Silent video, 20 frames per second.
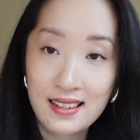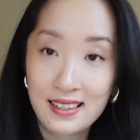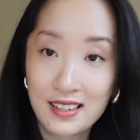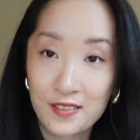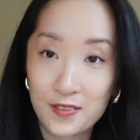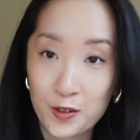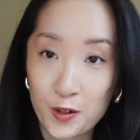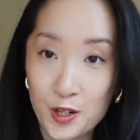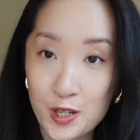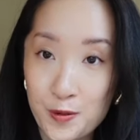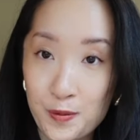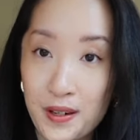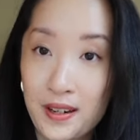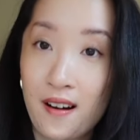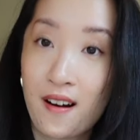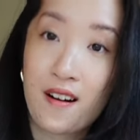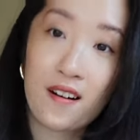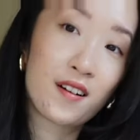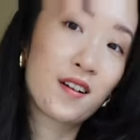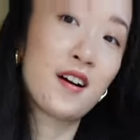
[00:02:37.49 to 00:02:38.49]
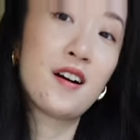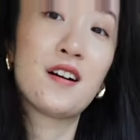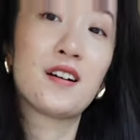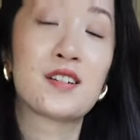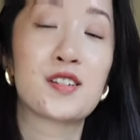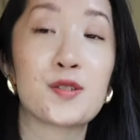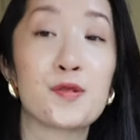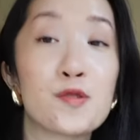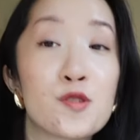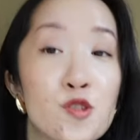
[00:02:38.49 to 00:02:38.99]
And then of course we're in Hong
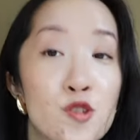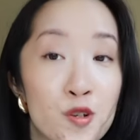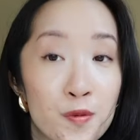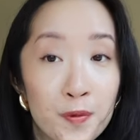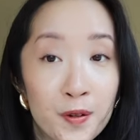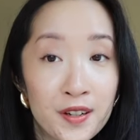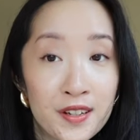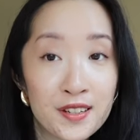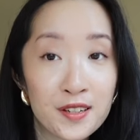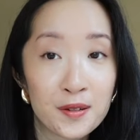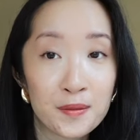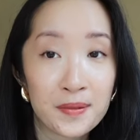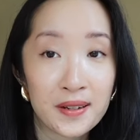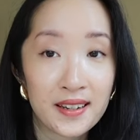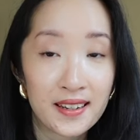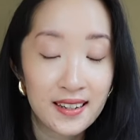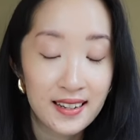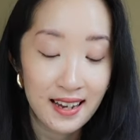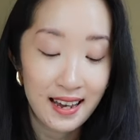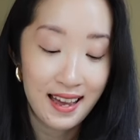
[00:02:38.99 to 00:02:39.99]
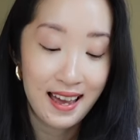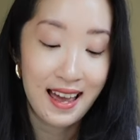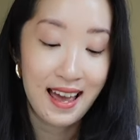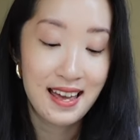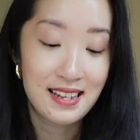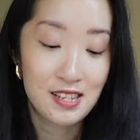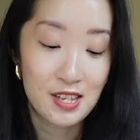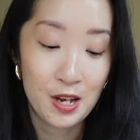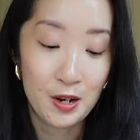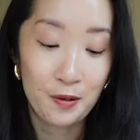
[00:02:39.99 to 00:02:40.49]
Kong, so it's super humid.
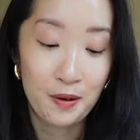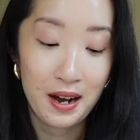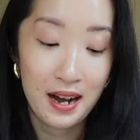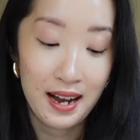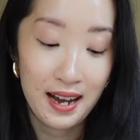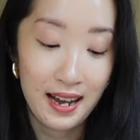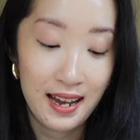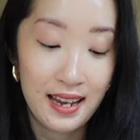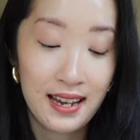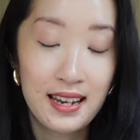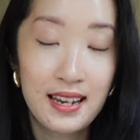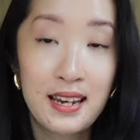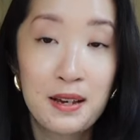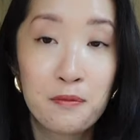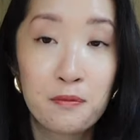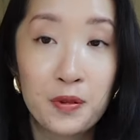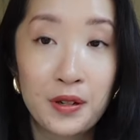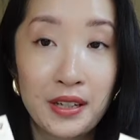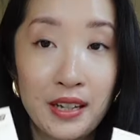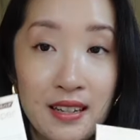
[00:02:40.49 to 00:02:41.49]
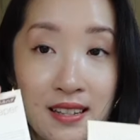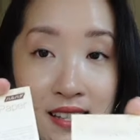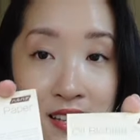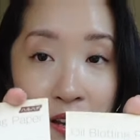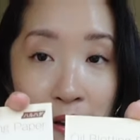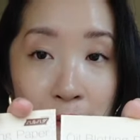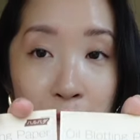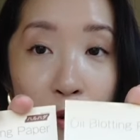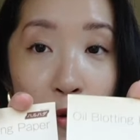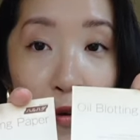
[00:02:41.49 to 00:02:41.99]
So I am bringing
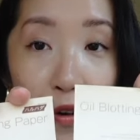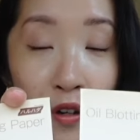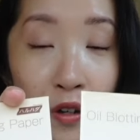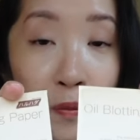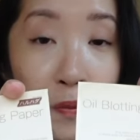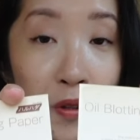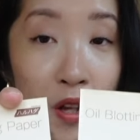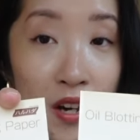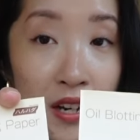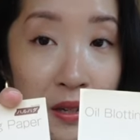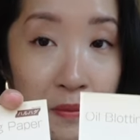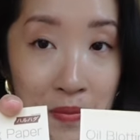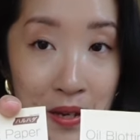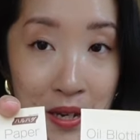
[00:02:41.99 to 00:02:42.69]
some oil blotting